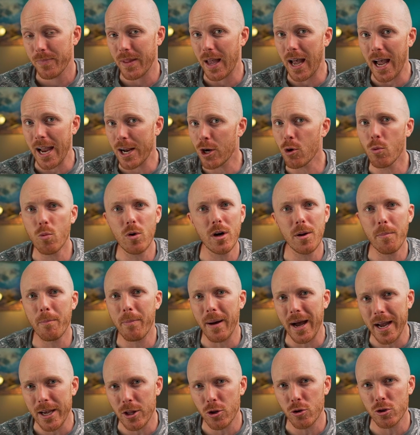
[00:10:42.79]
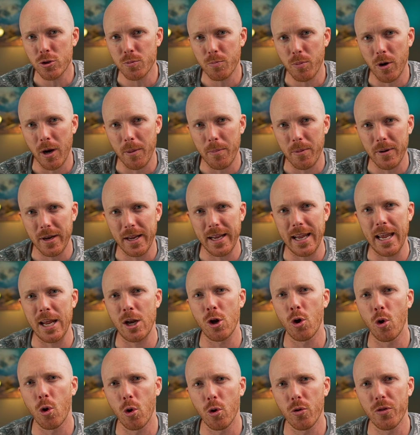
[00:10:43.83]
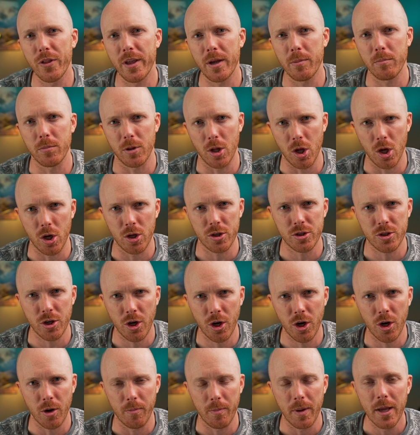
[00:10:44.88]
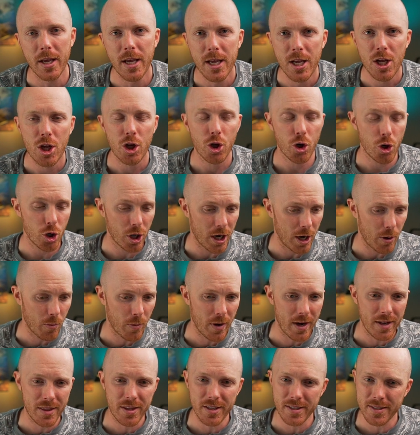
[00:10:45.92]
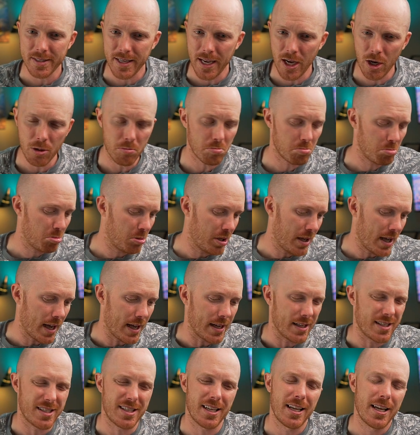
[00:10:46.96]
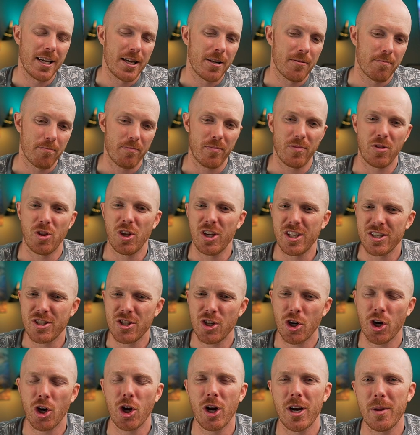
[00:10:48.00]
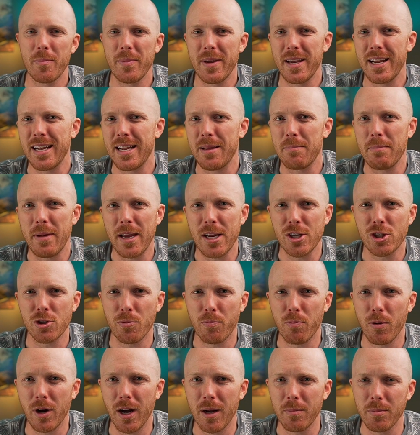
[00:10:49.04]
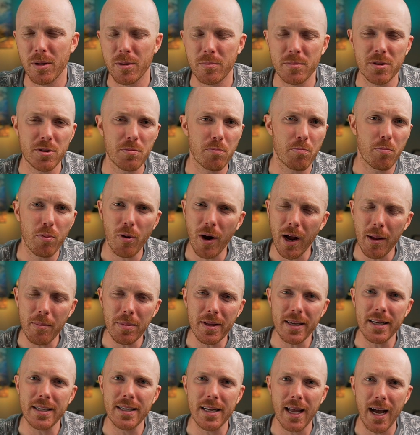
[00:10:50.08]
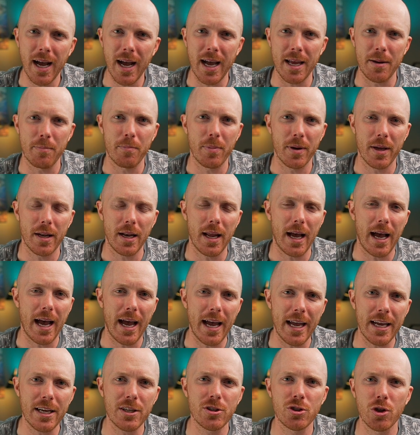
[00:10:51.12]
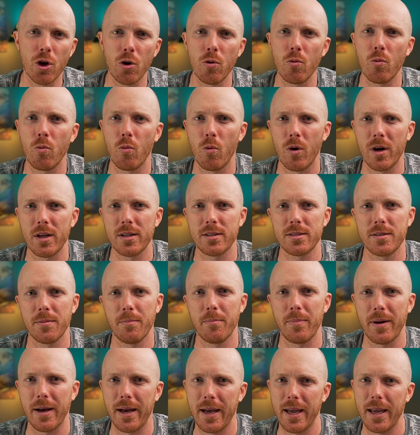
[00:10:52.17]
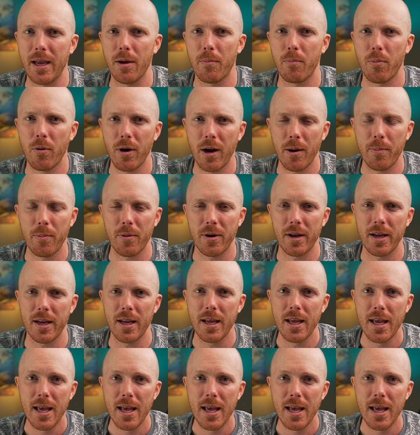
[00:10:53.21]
I don't want to buy those property and hold them long term. Could I rent this out? Yes. Is there going to be any major problems? Probably not, but I don't want to buy a property